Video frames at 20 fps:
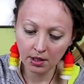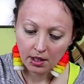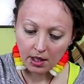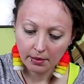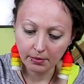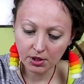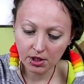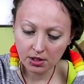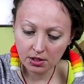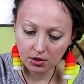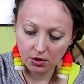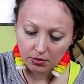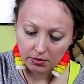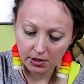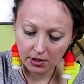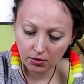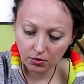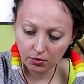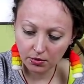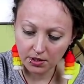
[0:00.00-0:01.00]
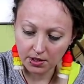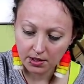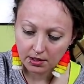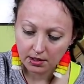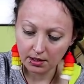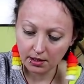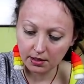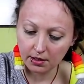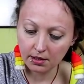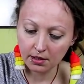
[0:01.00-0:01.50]
I'm just going to
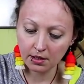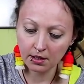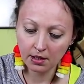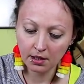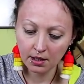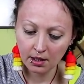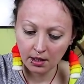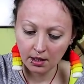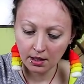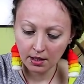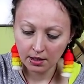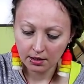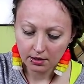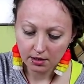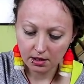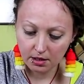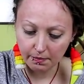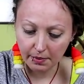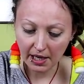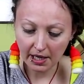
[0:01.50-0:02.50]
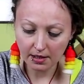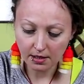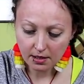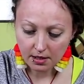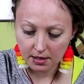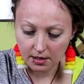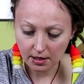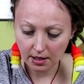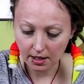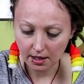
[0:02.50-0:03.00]
stir the
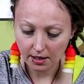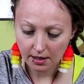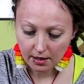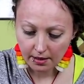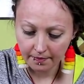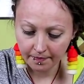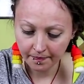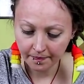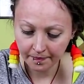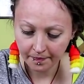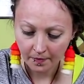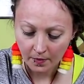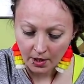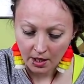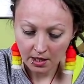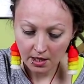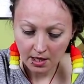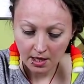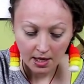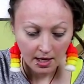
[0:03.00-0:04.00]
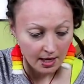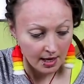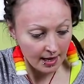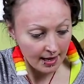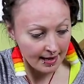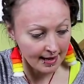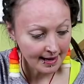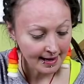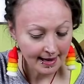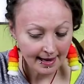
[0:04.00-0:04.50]
spices in,
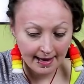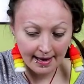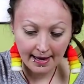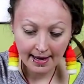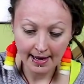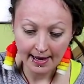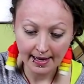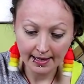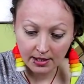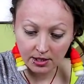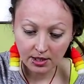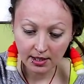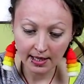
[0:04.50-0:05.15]
and